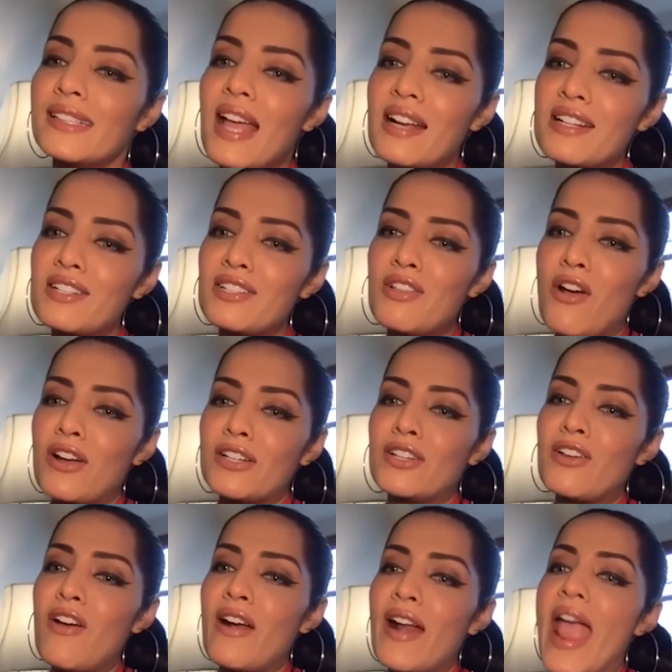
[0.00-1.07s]
that is not
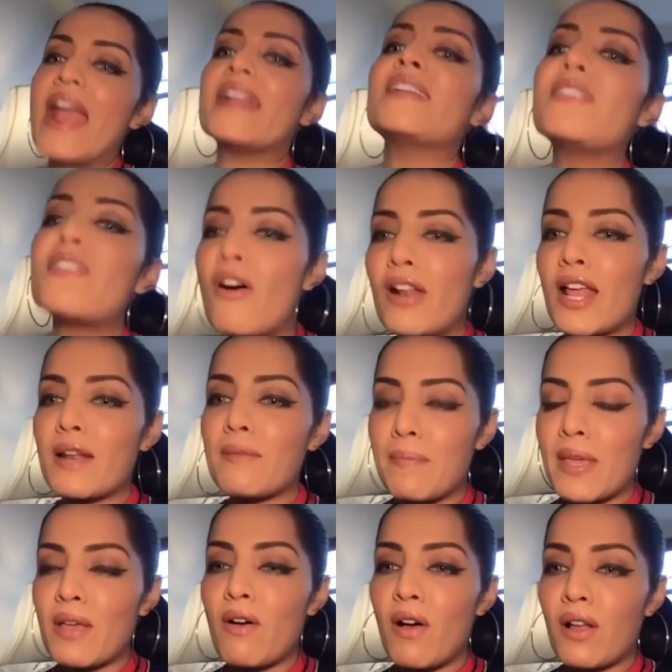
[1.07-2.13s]
your end all and
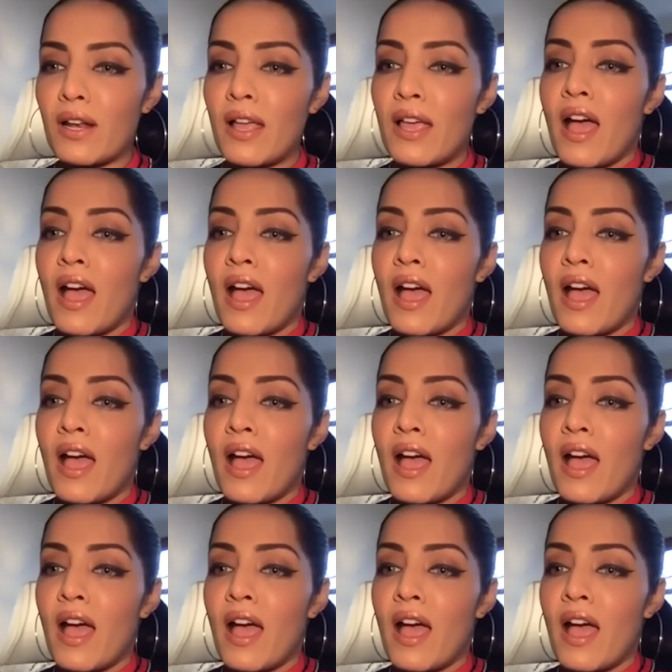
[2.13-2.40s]
be all.